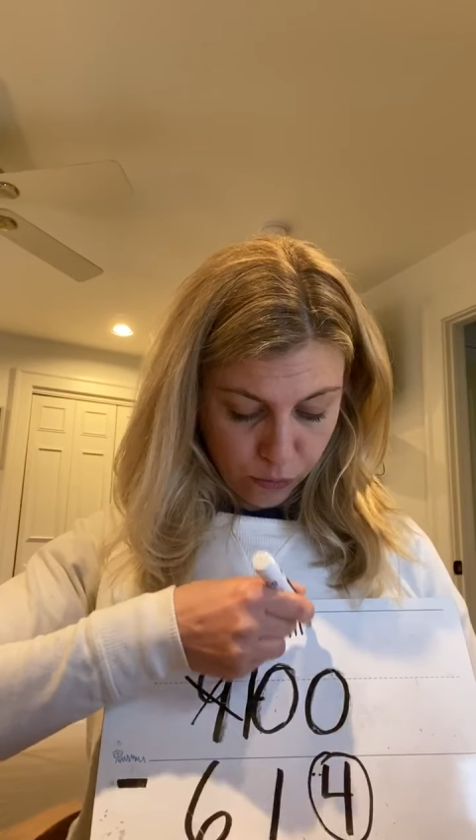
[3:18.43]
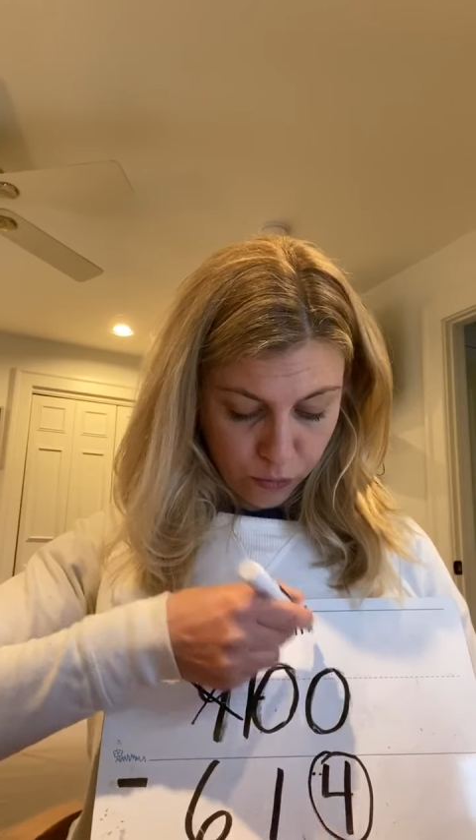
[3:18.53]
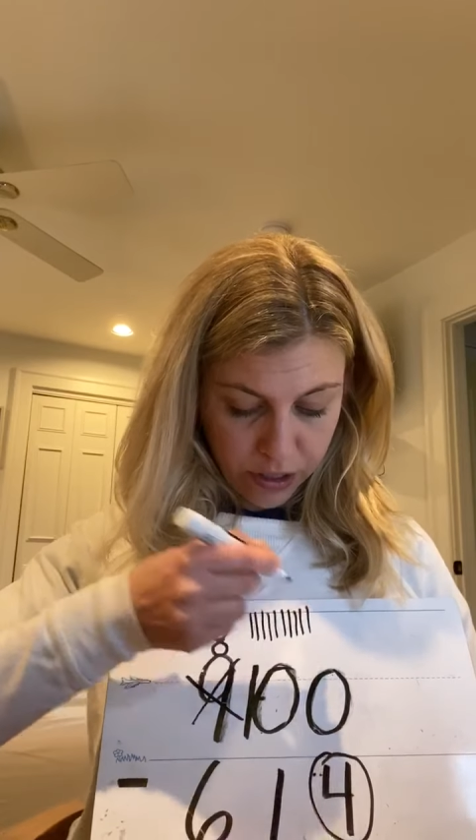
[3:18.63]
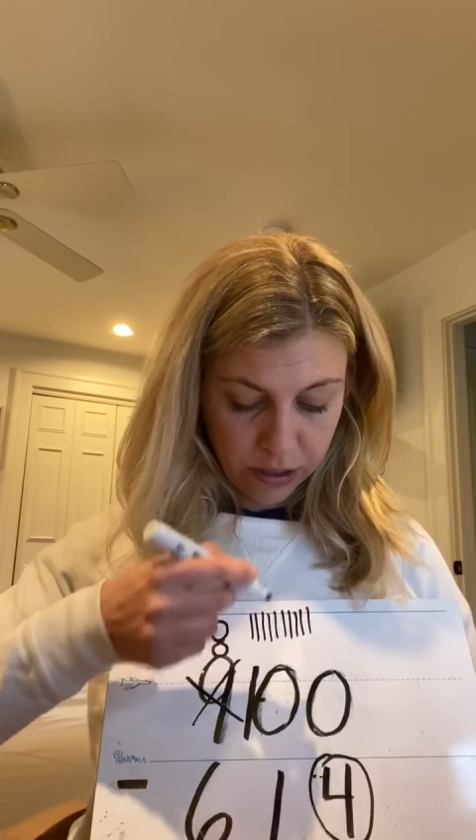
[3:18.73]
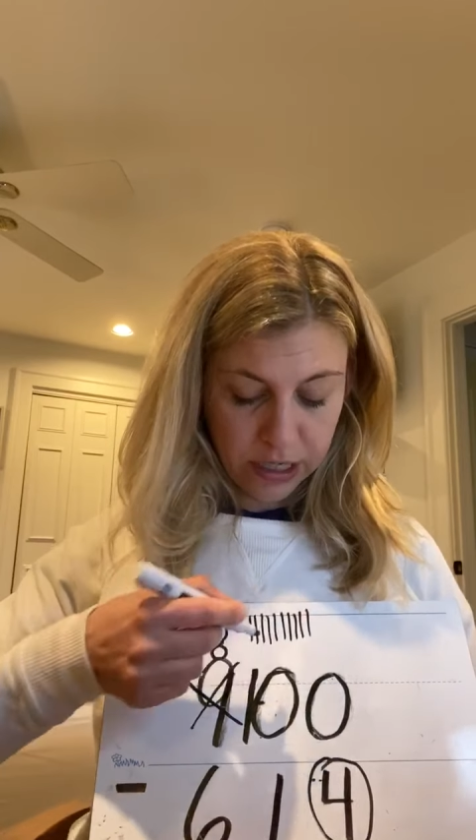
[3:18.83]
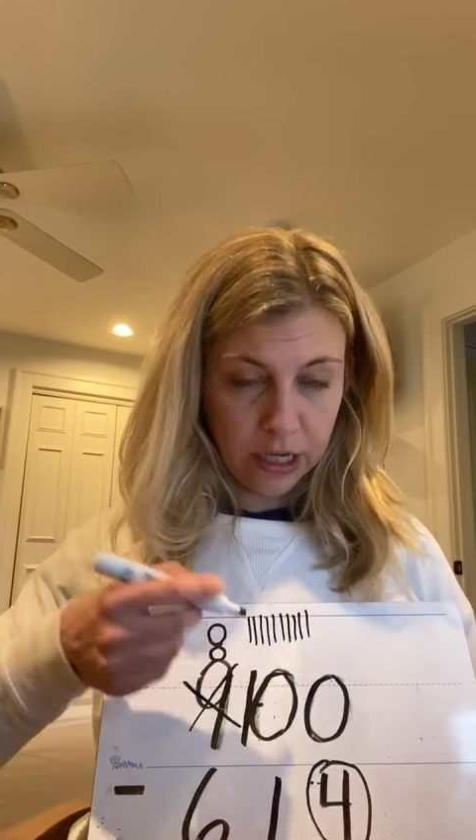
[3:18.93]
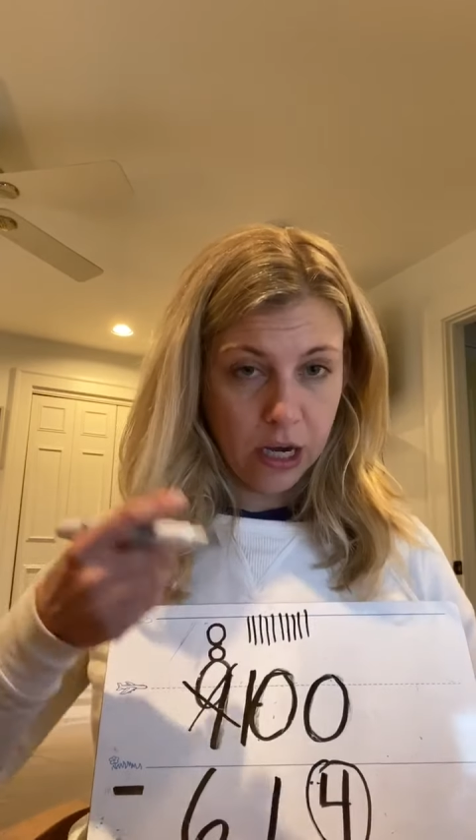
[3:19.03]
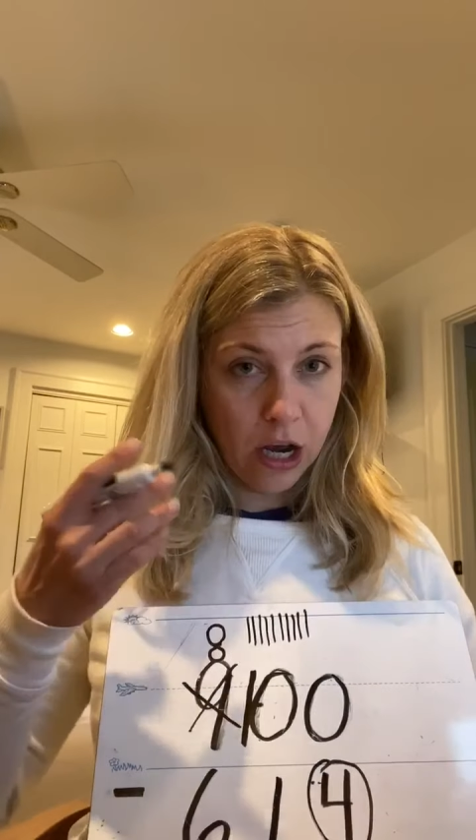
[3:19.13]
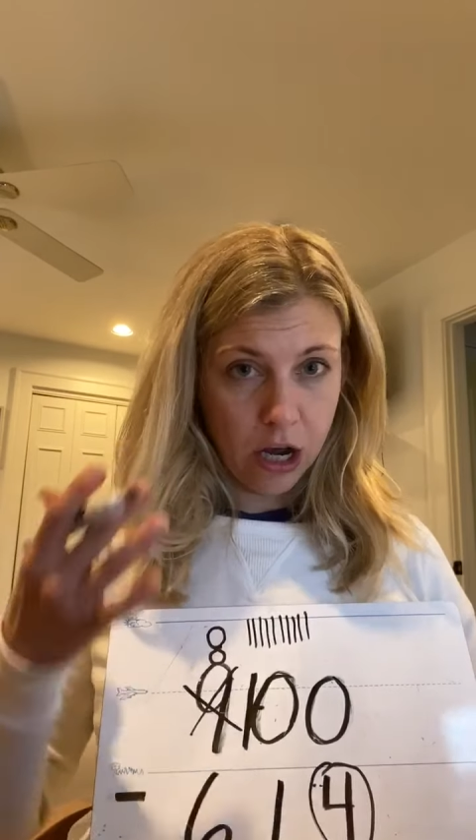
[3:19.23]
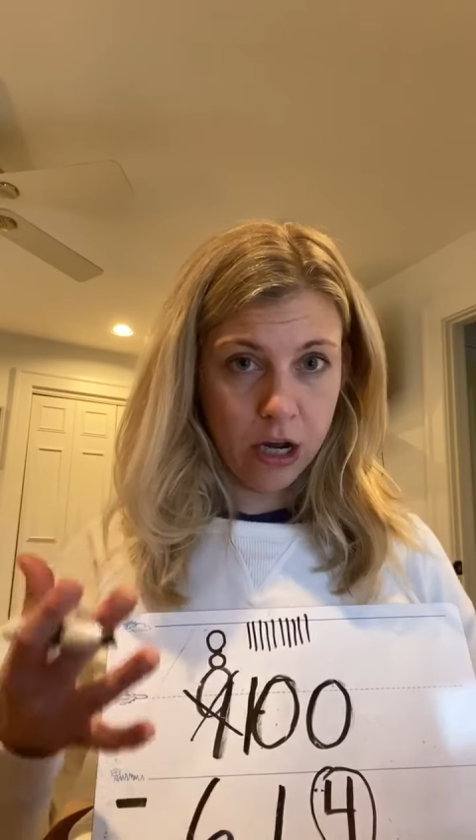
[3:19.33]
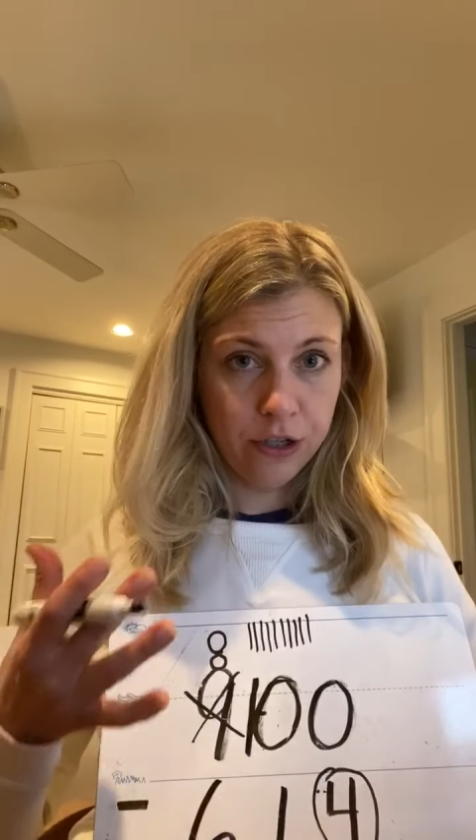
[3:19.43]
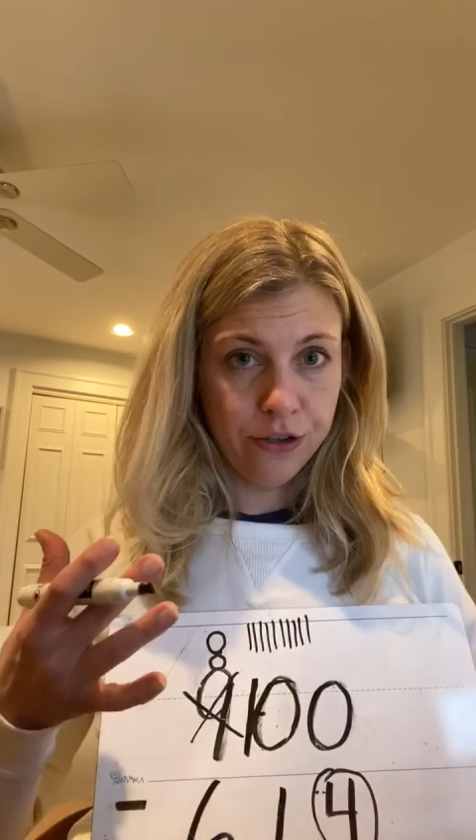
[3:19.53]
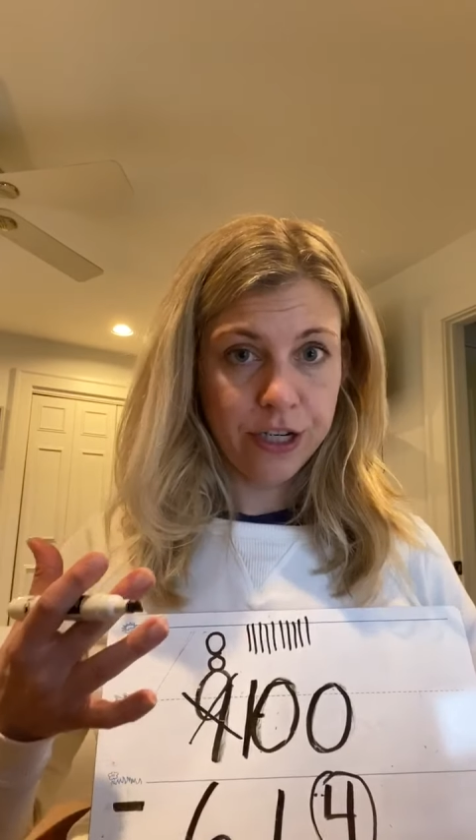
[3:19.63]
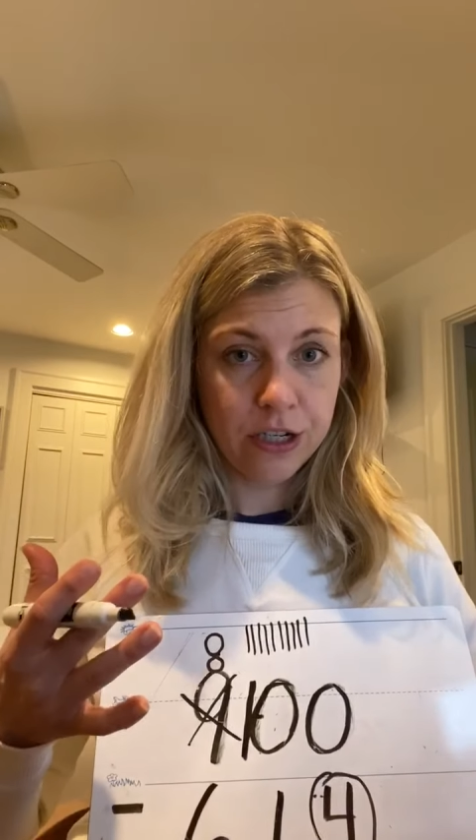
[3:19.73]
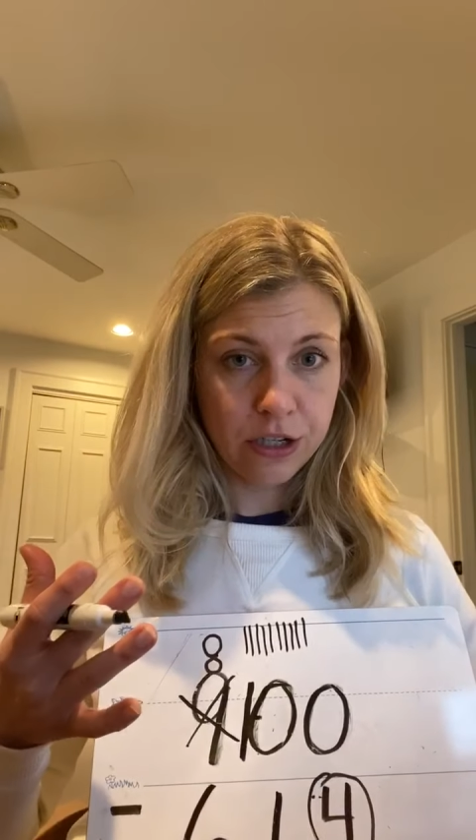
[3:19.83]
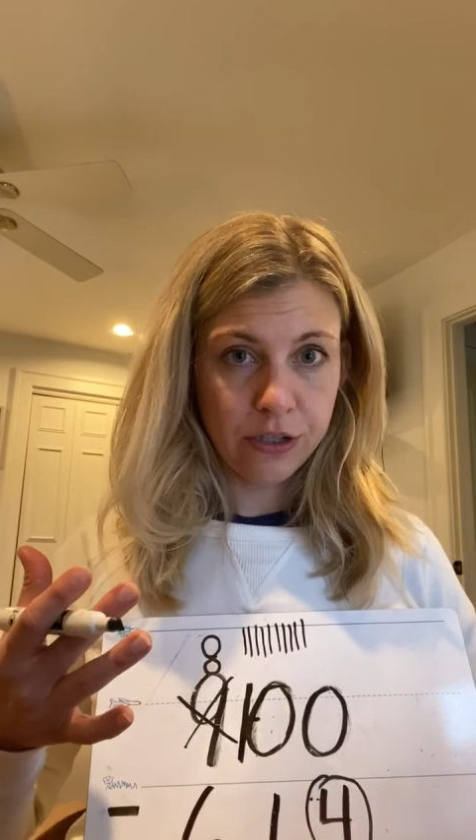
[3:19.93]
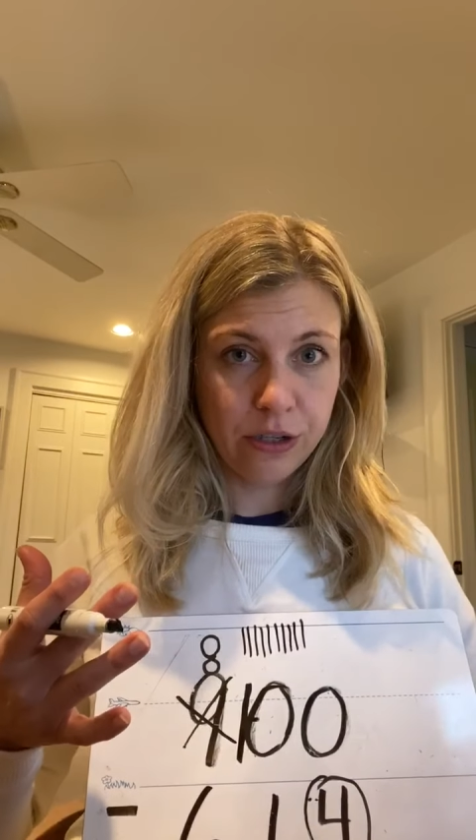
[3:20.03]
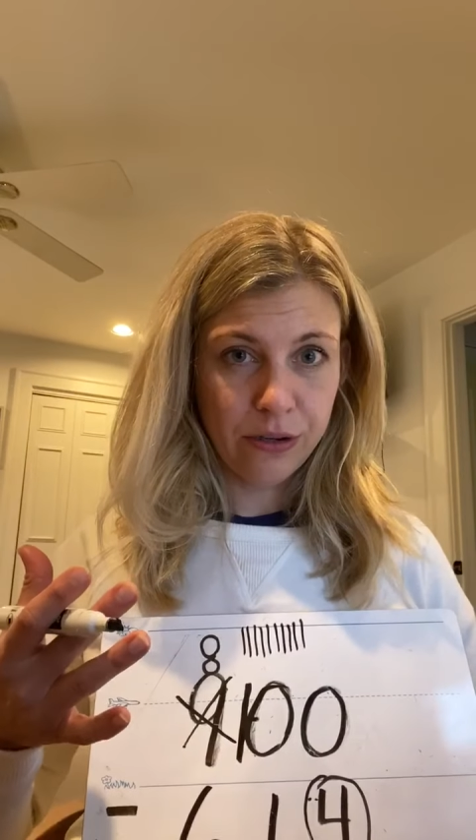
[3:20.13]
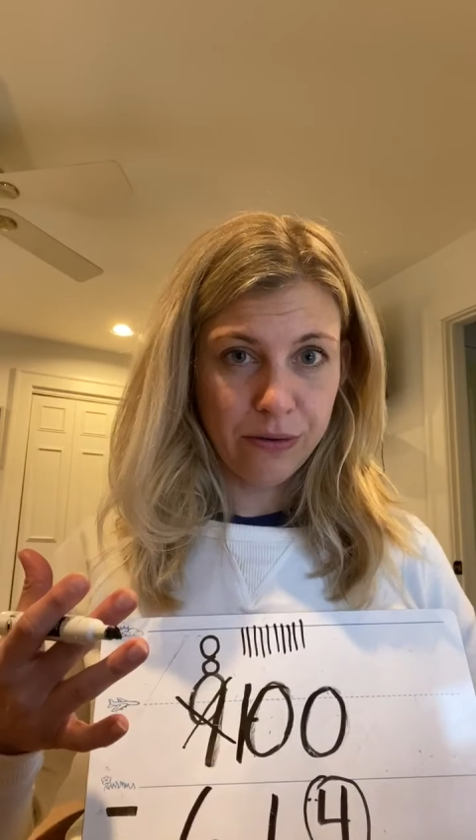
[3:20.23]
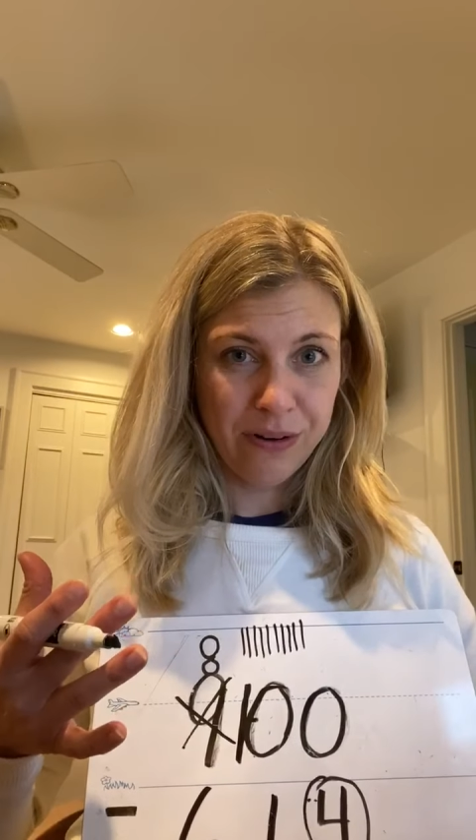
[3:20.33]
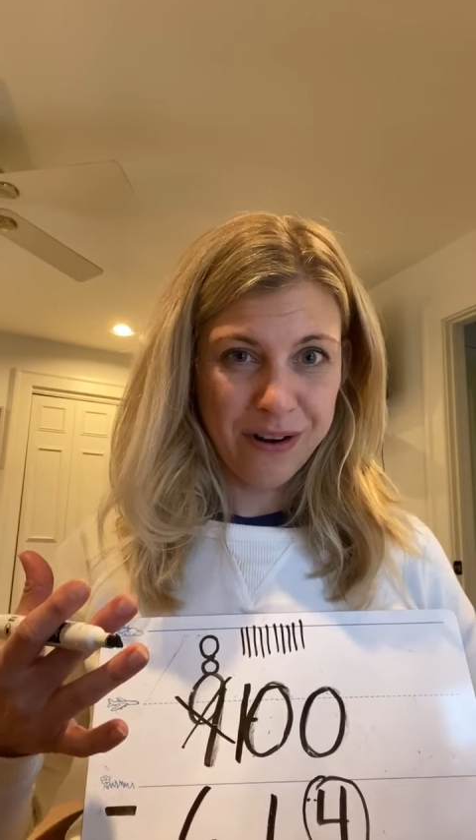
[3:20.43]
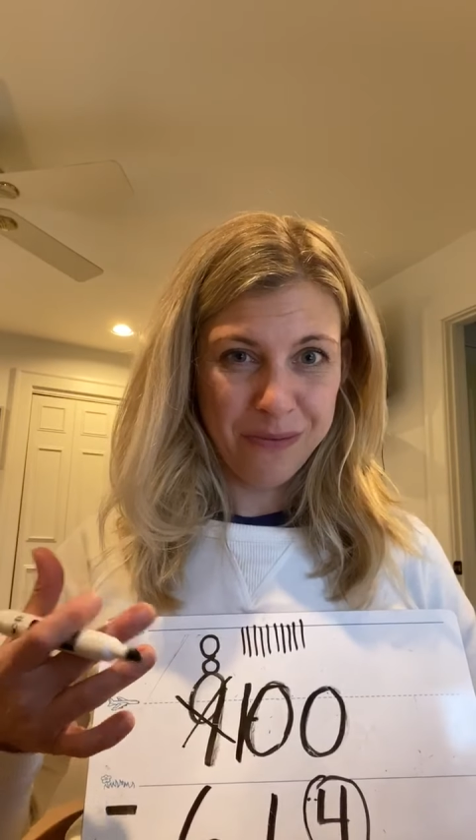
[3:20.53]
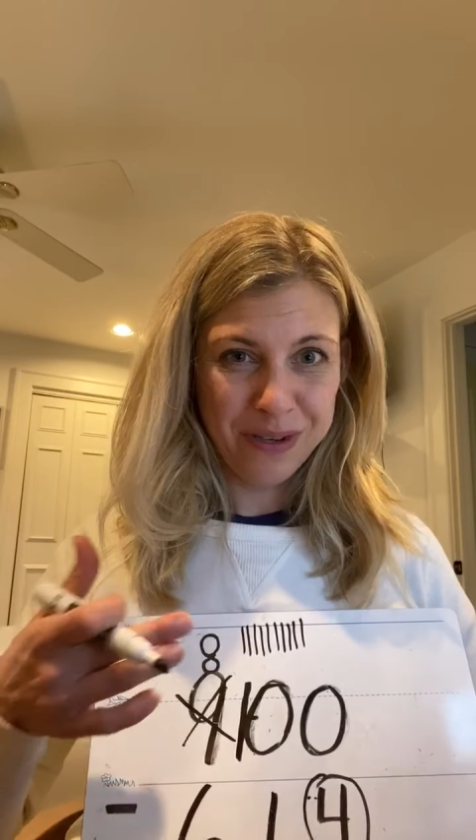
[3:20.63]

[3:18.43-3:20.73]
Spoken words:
really 100, just so you know,